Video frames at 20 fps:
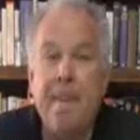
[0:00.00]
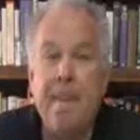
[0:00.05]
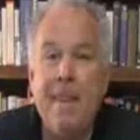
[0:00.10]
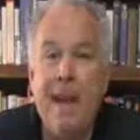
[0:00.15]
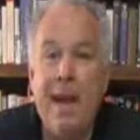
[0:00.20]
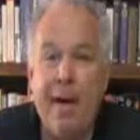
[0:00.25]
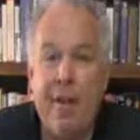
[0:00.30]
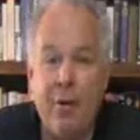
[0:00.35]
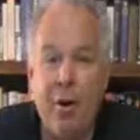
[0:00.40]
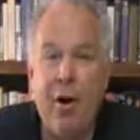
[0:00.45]

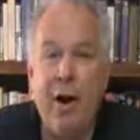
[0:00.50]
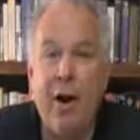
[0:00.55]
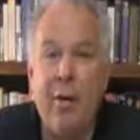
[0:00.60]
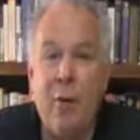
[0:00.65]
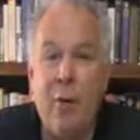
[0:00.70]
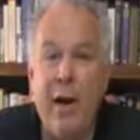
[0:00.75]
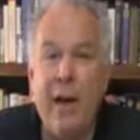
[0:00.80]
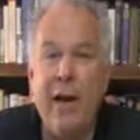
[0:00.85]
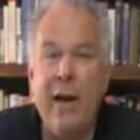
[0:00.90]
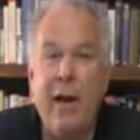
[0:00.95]
have a great
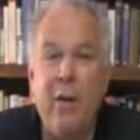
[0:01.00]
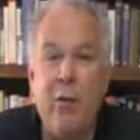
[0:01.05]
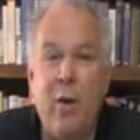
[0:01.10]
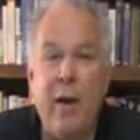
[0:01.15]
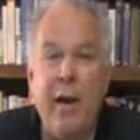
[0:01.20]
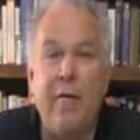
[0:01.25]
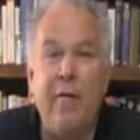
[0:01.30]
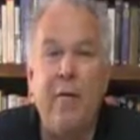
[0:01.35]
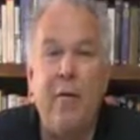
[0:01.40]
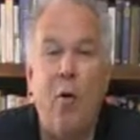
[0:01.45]
week in
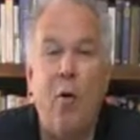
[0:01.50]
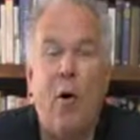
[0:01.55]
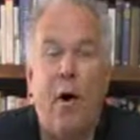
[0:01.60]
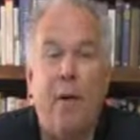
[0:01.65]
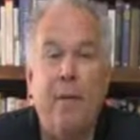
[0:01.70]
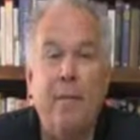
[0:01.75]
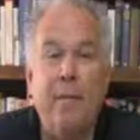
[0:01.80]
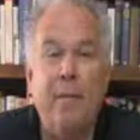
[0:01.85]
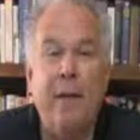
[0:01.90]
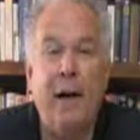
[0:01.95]
week
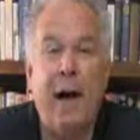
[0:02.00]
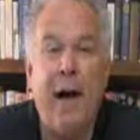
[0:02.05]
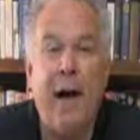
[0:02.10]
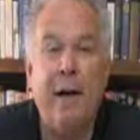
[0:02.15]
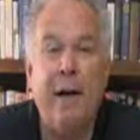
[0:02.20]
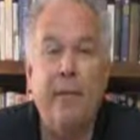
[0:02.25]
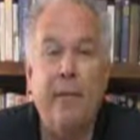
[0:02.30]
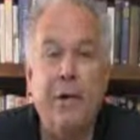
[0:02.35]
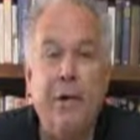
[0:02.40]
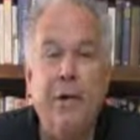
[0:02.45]
4.
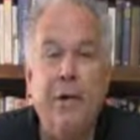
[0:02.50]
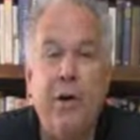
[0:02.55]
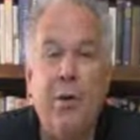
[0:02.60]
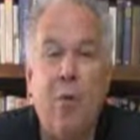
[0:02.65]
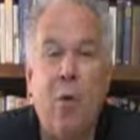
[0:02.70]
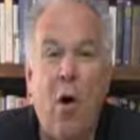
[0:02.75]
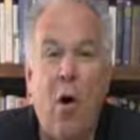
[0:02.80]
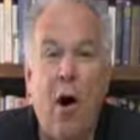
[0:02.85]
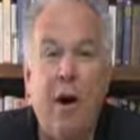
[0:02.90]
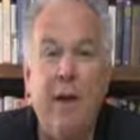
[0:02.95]
Do
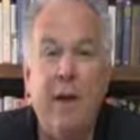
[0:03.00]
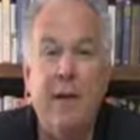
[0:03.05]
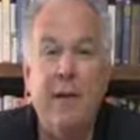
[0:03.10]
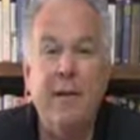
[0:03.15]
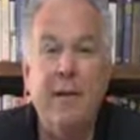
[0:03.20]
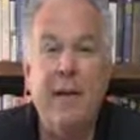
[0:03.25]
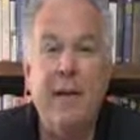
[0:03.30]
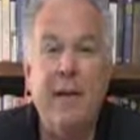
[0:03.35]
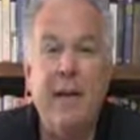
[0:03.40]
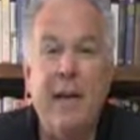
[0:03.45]
good work.
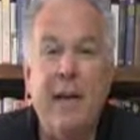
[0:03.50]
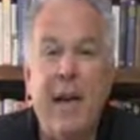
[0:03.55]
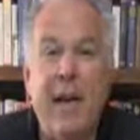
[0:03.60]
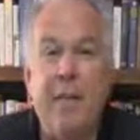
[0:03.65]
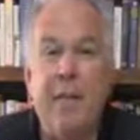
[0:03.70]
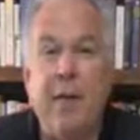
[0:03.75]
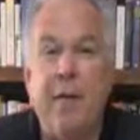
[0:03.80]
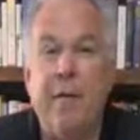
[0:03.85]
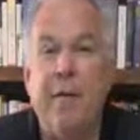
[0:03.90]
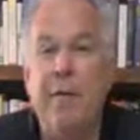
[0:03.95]

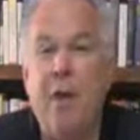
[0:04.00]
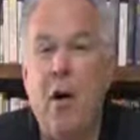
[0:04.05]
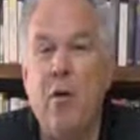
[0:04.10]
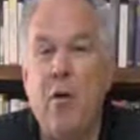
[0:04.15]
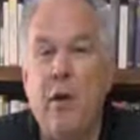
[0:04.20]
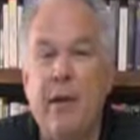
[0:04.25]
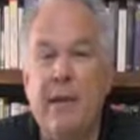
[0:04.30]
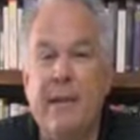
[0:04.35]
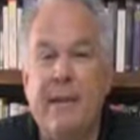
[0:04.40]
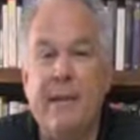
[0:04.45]
Keep your
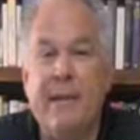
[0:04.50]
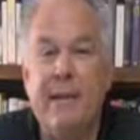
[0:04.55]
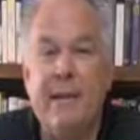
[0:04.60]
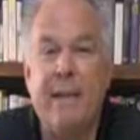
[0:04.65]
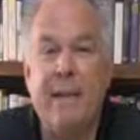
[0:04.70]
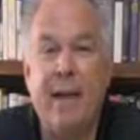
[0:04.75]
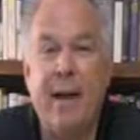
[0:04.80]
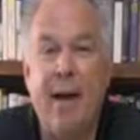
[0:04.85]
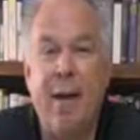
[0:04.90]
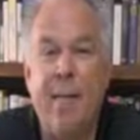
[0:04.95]

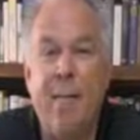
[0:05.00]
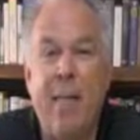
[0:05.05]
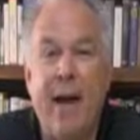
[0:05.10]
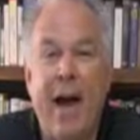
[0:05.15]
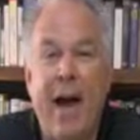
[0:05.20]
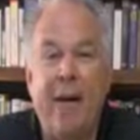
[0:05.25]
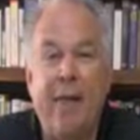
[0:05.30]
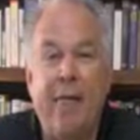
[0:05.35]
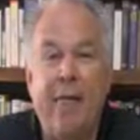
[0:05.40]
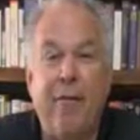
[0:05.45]
focus. Come
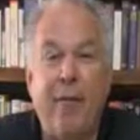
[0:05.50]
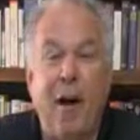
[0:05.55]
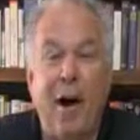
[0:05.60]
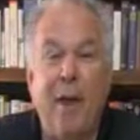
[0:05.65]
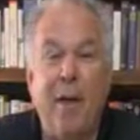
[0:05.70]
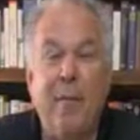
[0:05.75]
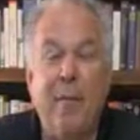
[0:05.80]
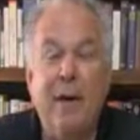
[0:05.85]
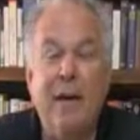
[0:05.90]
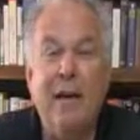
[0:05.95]
back
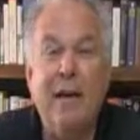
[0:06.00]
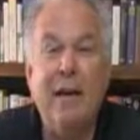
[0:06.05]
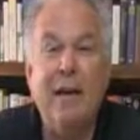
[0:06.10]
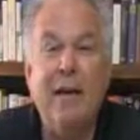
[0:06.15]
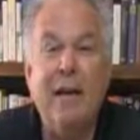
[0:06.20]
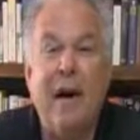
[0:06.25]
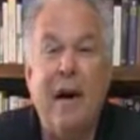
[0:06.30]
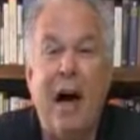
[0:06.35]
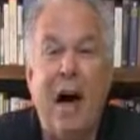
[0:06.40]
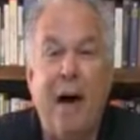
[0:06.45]
from
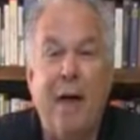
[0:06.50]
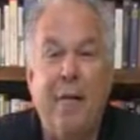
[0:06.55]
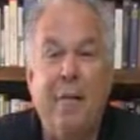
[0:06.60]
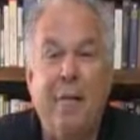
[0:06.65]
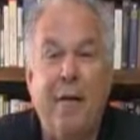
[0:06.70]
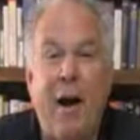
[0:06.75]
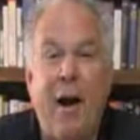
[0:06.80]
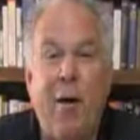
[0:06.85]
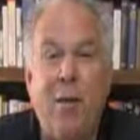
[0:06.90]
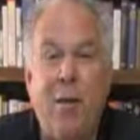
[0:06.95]

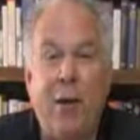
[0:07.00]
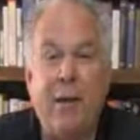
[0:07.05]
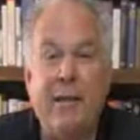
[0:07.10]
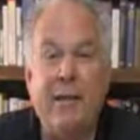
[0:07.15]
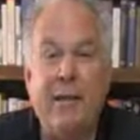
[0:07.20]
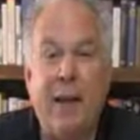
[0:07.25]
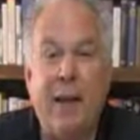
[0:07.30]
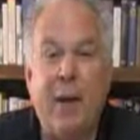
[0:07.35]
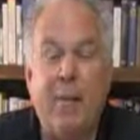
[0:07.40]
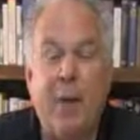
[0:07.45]
fireworks
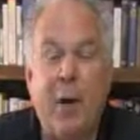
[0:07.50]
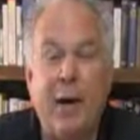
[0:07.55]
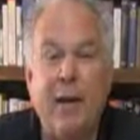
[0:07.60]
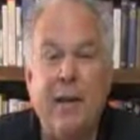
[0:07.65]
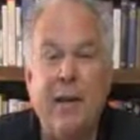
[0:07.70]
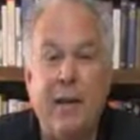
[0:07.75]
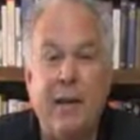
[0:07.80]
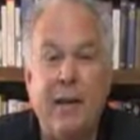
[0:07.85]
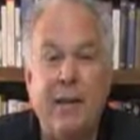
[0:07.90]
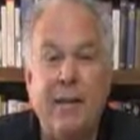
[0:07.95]

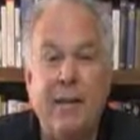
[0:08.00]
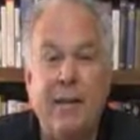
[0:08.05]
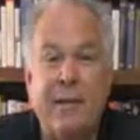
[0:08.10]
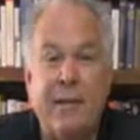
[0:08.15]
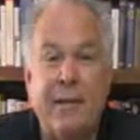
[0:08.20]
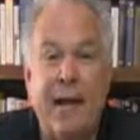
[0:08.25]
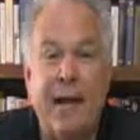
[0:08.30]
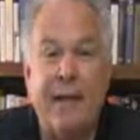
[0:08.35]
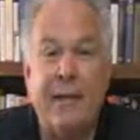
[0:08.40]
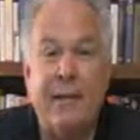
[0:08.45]

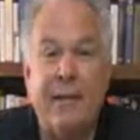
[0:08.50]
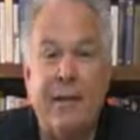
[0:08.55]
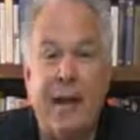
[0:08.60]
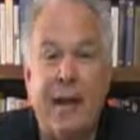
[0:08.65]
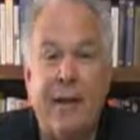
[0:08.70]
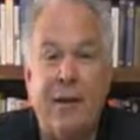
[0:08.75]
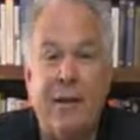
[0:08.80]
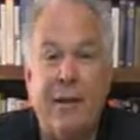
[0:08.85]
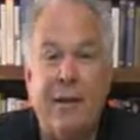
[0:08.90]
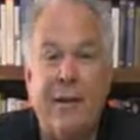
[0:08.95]
celebrations,
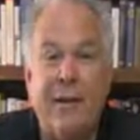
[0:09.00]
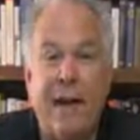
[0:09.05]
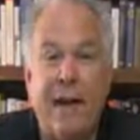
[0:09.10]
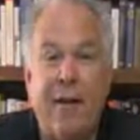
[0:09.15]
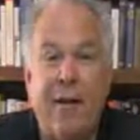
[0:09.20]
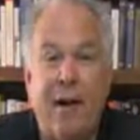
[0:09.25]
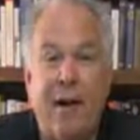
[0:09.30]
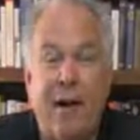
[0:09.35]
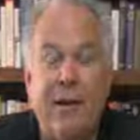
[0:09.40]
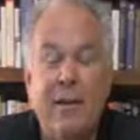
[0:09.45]
etc.,
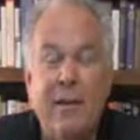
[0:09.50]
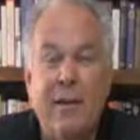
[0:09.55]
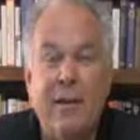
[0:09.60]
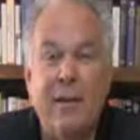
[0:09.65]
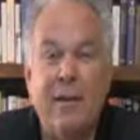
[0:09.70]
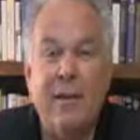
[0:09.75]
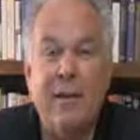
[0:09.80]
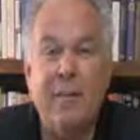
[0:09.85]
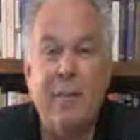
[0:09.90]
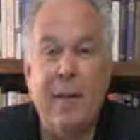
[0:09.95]
etc.
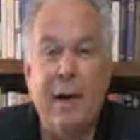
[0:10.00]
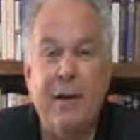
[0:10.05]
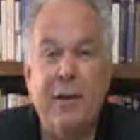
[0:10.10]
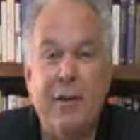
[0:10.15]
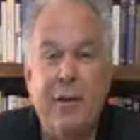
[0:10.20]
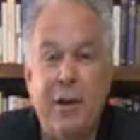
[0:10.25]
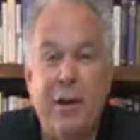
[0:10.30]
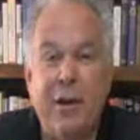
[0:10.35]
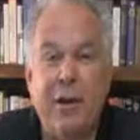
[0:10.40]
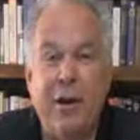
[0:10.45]
Make
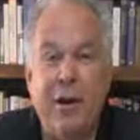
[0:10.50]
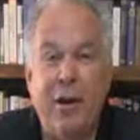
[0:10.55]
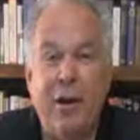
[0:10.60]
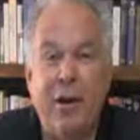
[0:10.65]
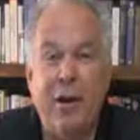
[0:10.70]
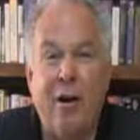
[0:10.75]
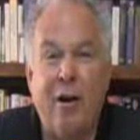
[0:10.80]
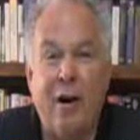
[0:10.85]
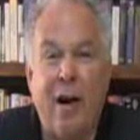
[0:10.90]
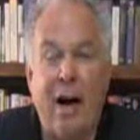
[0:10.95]
sure
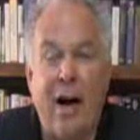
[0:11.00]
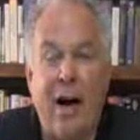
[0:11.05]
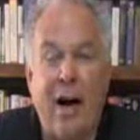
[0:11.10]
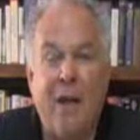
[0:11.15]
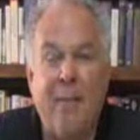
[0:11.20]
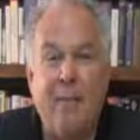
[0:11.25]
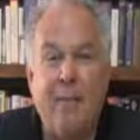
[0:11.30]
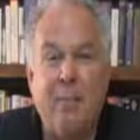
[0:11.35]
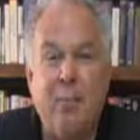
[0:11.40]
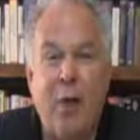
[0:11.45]
you're
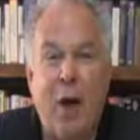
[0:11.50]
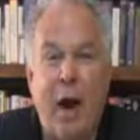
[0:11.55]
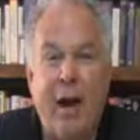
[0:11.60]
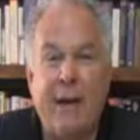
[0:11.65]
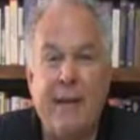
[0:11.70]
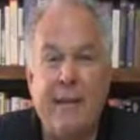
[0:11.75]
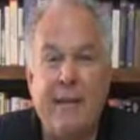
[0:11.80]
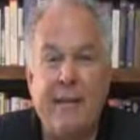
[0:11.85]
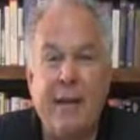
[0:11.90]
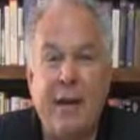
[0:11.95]

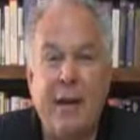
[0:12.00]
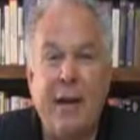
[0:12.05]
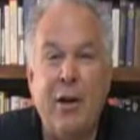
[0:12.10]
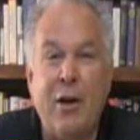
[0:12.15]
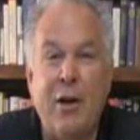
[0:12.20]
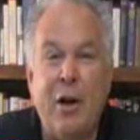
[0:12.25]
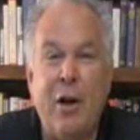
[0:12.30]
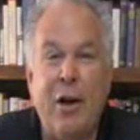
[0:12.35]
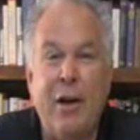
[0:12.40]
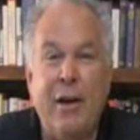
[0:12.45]
practicing
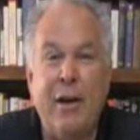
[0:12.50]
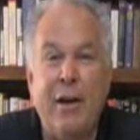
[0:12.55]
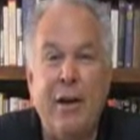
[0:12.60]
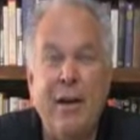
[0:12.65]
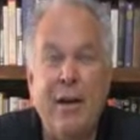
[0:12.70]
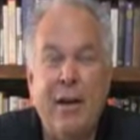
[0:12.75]
good